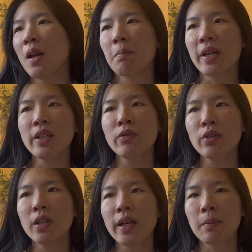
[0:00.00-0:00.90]
mainly
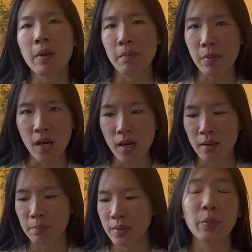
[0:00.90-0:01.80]
for like my
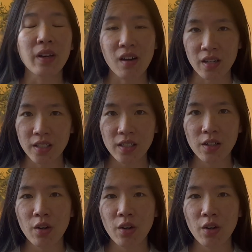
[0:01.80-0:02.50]
pups. But honestly though,